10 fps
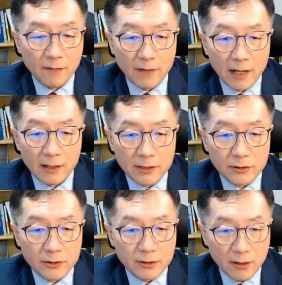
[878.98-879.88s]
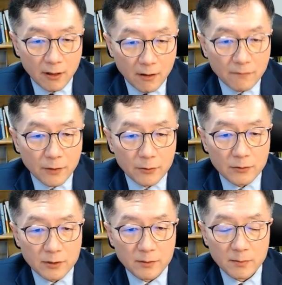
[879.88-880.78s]
violations of
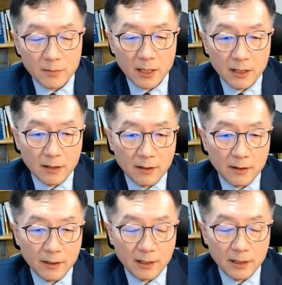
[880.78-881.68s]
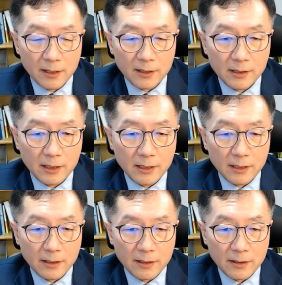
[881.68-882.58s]
those uh, uh
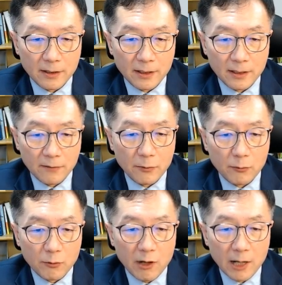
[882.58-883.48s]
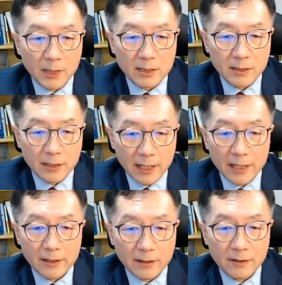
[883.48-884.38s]
the requirements,
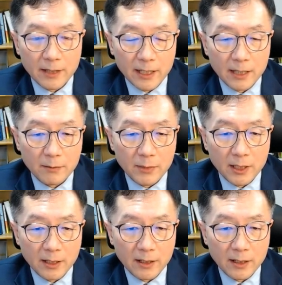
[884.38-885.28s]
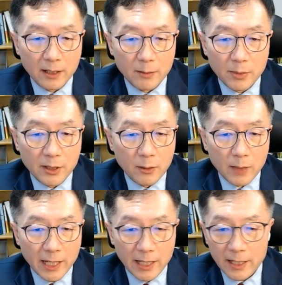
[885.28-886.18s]
then they can be uh, put
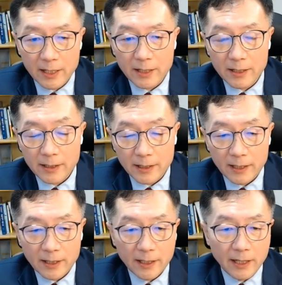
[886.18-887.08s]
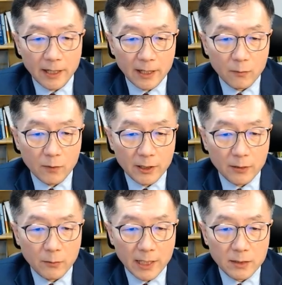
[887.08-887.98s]
away and one of the
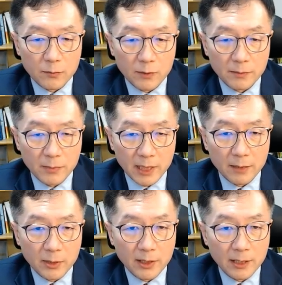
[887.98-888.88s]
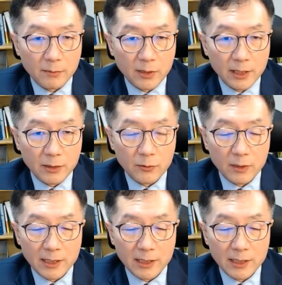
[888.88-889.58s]
ways would be put it put into a